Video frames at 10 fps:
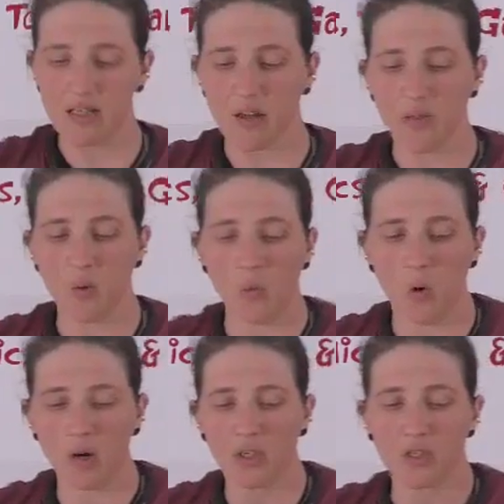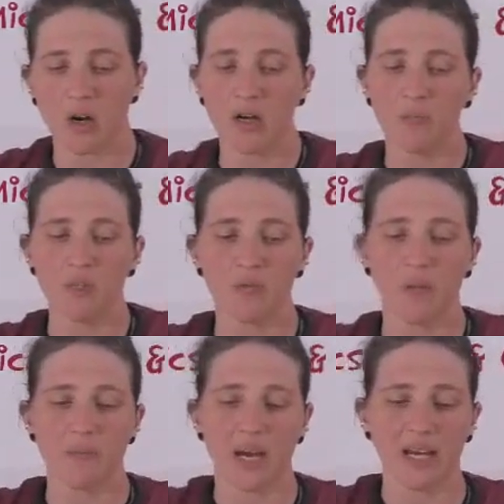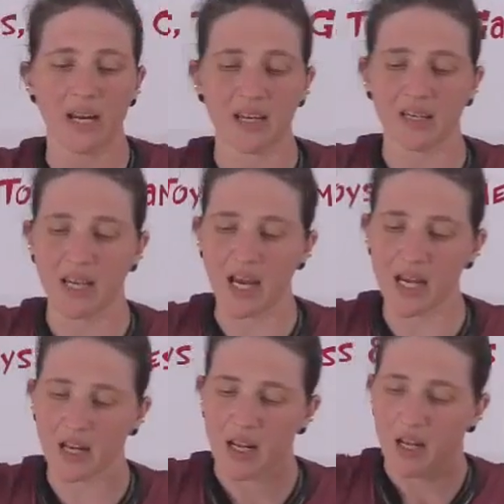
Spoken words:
the war starting between Bat and Cat.